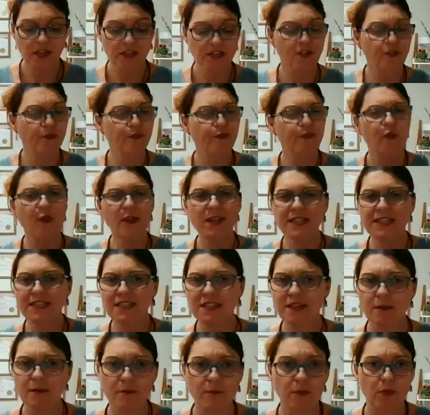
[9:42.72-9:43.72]
So find
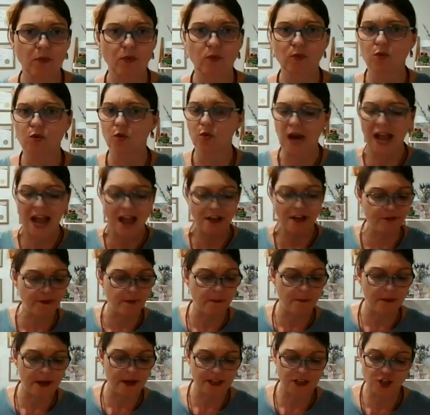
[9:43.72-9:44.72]
symbols or
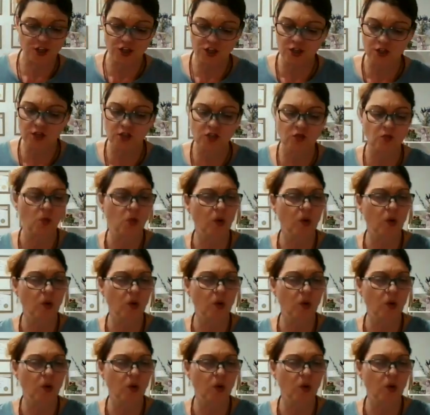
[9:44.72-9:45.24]
affirmations,